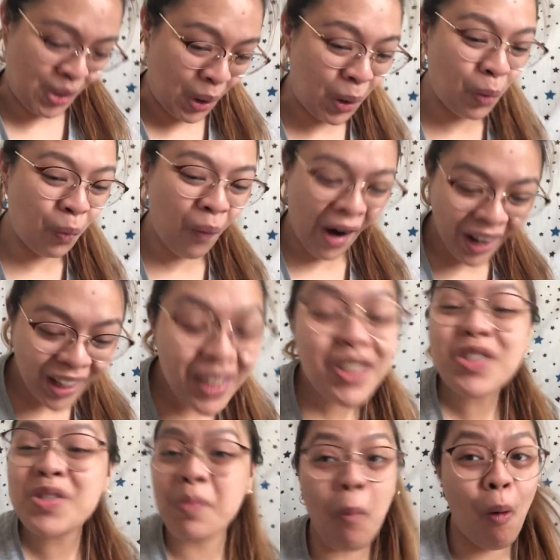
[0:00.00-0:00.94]
So while
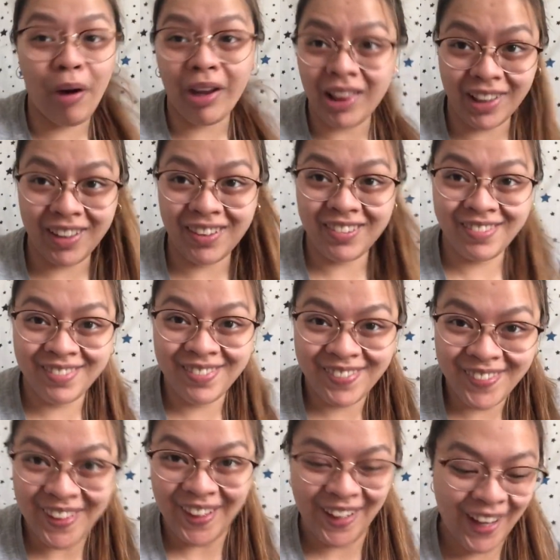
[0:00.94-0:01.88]
it's boiling,
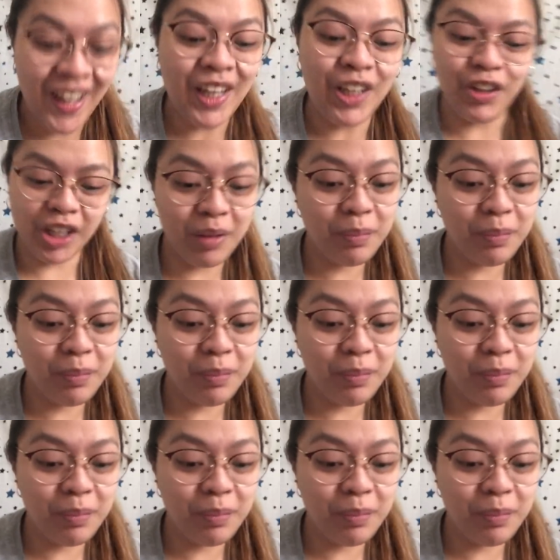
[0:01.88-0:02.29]
you